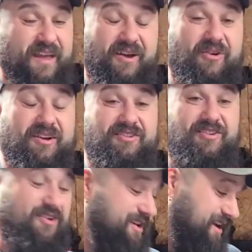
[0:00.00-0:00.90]
I want to
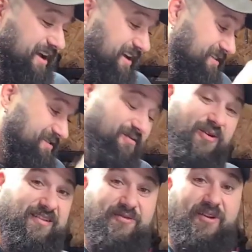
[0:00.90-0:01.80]
show you guys
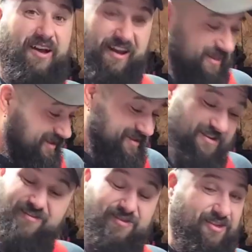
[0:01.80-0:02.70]
what's what. This
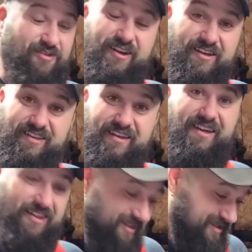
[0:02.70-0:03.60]
is the real
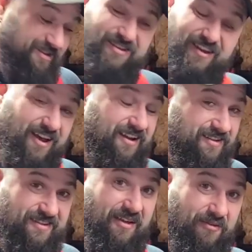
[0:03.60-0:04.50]
deal. This is the kind
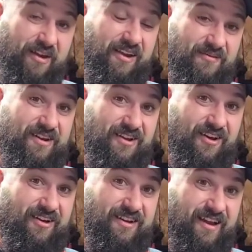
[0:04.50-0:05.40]
of stuff I come into
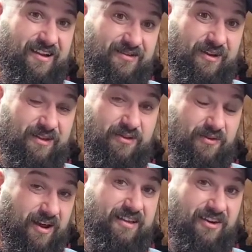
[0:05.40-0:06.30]
contact with.
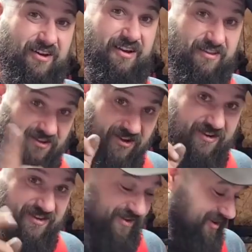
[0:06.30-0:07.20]
When I talk
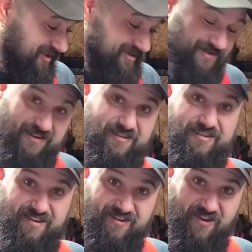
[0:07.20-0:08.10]
turd saws, this
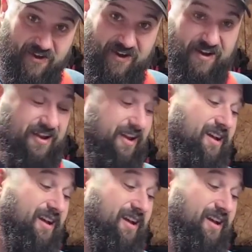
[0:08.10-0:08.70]
is a turd.